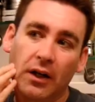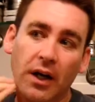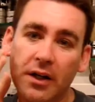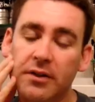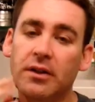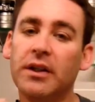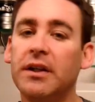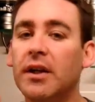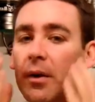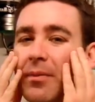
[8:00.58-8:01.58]
got us
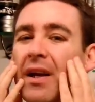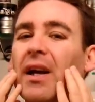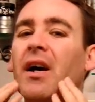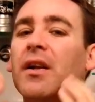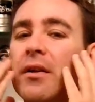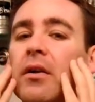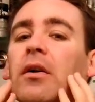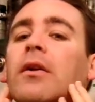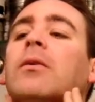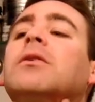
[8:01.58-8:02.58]
cleaned up and
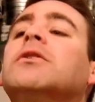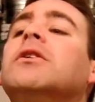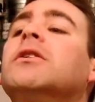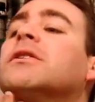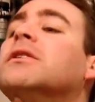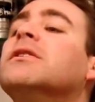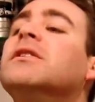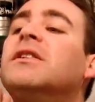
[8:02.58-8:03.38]
the results